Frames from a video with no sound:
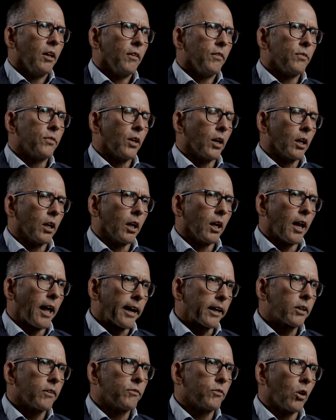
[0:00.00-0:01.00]
the
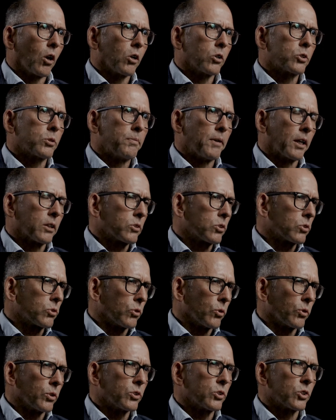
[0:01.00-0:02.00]
lack of knowledge about
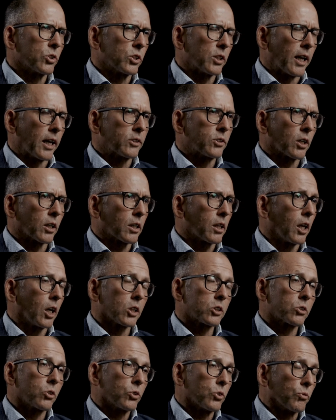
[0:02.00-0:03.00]
storage as an asset
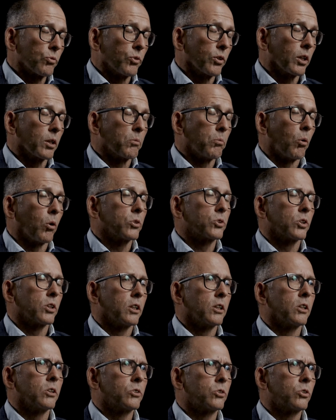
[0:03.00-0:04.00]
class, because it really wasn't
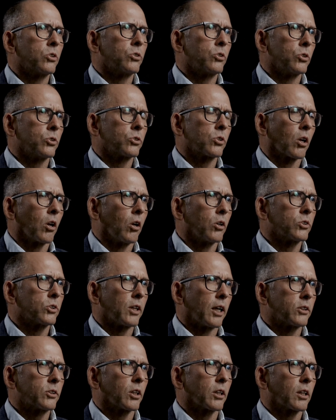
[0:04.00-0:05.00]
an institutionalised
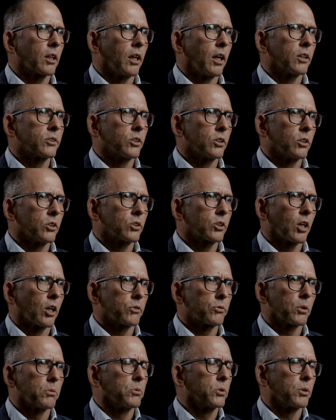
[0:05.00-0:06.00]
asset class in this
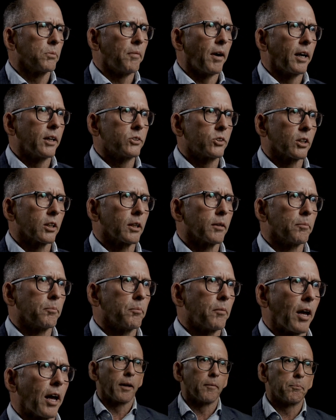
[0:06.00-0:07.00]
country, was
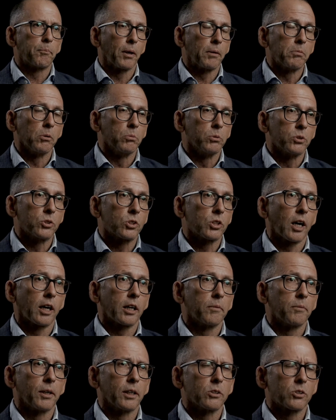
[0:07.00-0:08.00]
amazing. And people would say
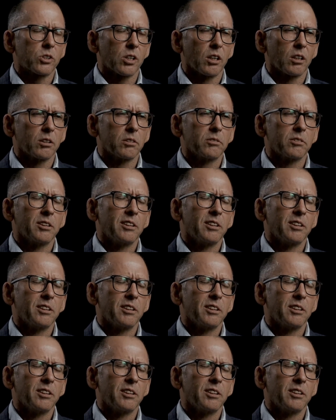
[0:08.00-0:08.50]
to me, so,